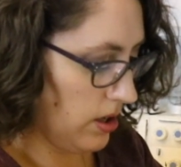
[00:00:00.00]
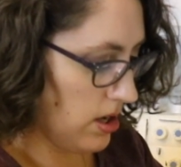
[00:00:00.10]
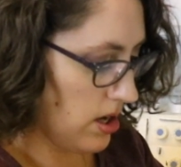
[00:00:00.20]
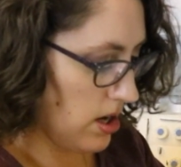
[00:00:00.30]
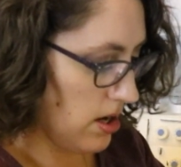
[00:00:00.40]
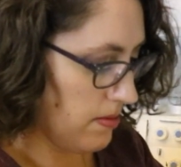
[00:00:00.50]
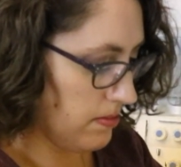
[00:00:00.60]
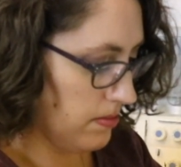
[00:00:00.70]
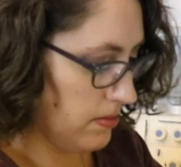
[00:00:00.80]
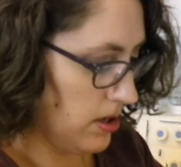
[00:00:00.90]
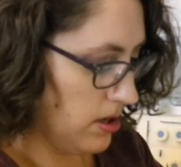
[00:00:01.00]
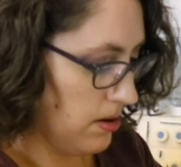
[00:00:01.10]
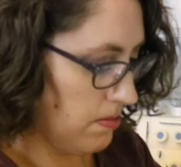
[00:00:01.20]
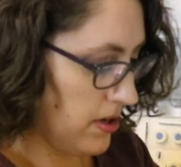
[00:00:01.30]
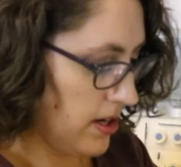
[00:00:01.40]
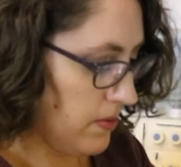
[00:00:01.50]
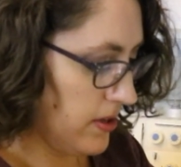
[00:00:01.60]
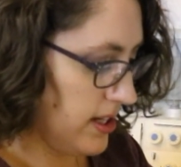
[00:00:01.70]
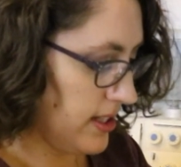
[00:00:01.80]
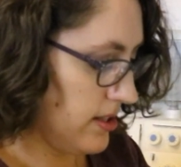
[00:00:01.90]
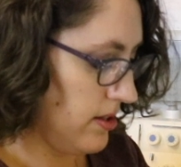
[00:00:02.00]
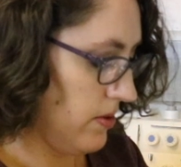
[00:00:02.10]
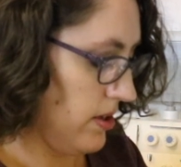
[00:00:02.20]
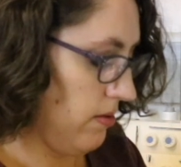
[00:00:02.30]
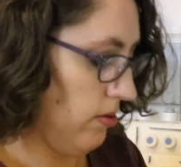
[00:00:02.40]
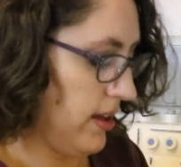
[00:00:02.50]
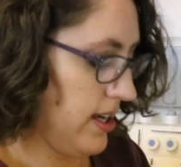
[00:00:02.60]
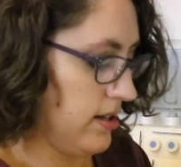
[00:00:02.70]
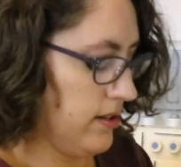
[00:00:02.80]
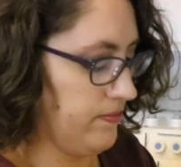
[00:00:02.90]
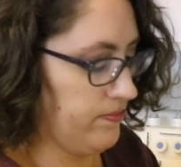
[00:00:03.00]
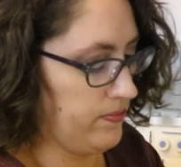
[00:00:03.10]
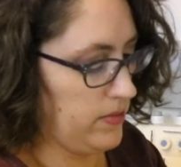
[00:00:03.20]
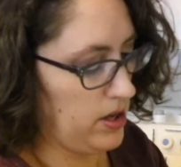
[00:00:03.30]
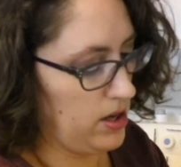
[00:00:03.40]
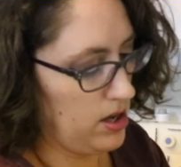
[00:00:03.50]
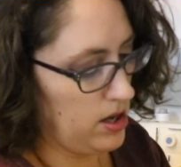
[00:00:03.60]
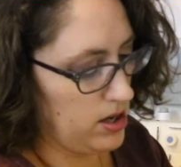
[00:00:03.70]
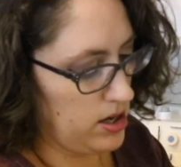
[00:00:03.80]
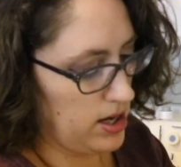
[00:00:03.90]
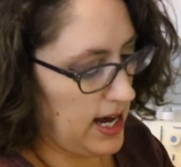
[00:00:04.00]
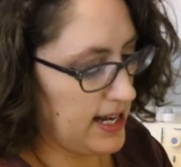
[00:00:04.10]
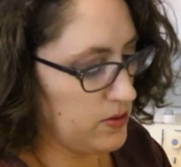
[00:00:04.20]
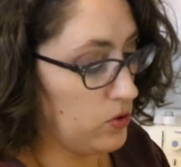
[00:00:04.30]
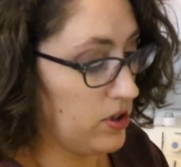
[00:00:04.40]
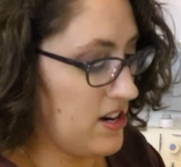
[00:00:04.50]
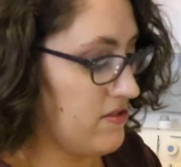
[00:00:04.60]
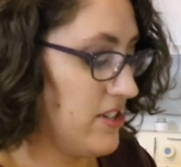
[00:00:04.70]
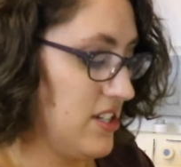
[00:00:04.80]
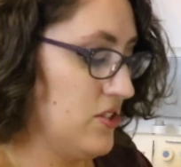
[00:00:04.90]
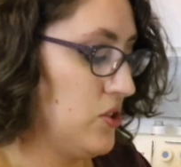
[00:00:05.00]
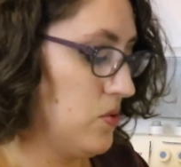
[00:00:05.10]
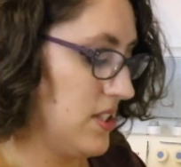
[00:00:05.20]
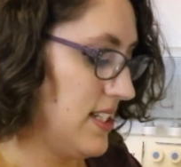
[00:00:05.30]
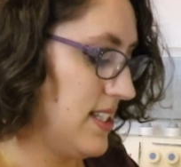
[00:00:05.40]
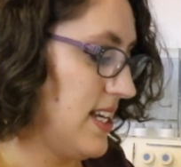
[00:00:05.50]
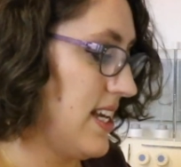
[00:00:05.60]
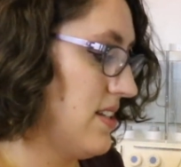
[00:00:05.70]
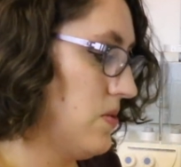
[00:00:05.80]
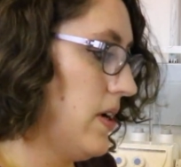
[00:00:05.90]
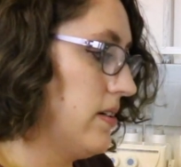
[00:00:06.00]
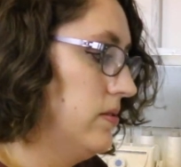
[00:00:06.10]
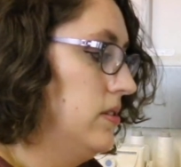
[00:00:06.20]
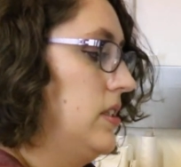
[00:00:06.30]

But I would like to know what you think and what kind of videos you want to see as well.